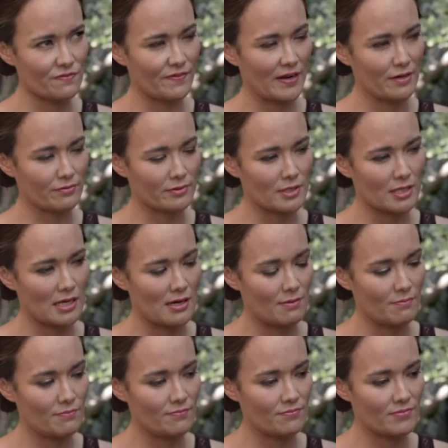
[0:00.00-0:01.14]
favourite
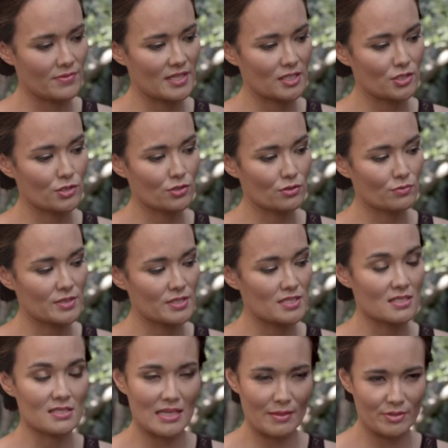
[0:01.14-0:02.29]
thing to do was
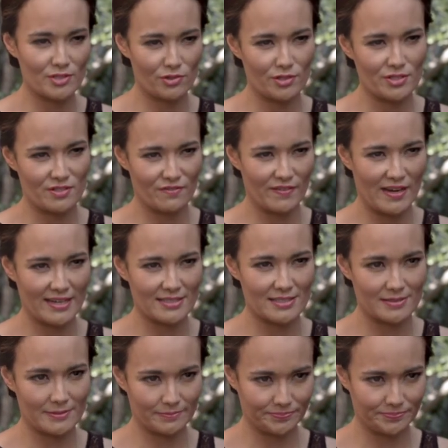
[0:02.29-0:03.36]
to slap us across the face.